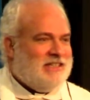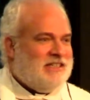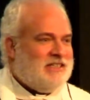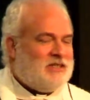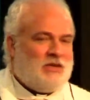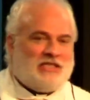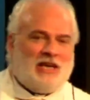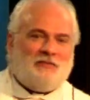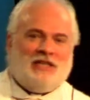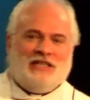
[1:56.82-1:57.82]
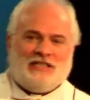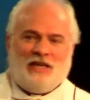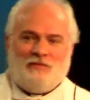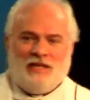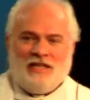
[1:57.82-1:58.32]
So does that mean does that
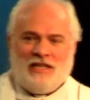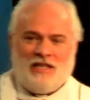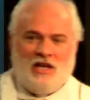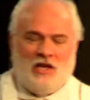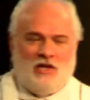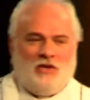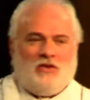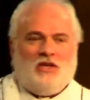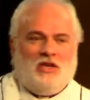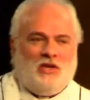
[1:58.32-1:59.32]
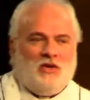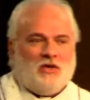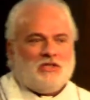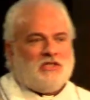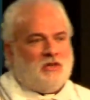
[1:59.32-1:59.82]
mean that you're
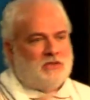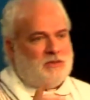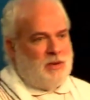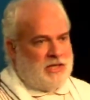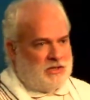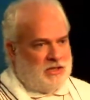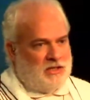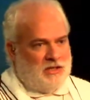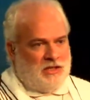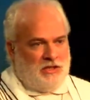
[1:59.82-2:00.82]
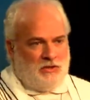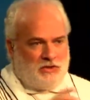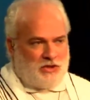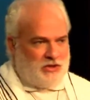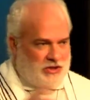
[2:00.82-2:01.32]
so special you
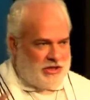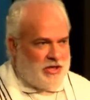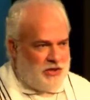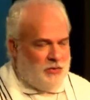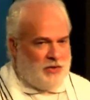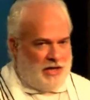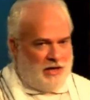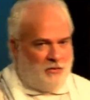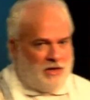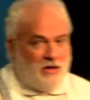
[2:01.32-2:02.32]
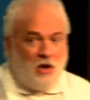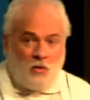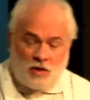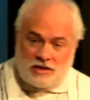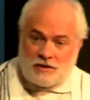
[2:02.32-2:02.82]
shouldn't share you with anyone, or does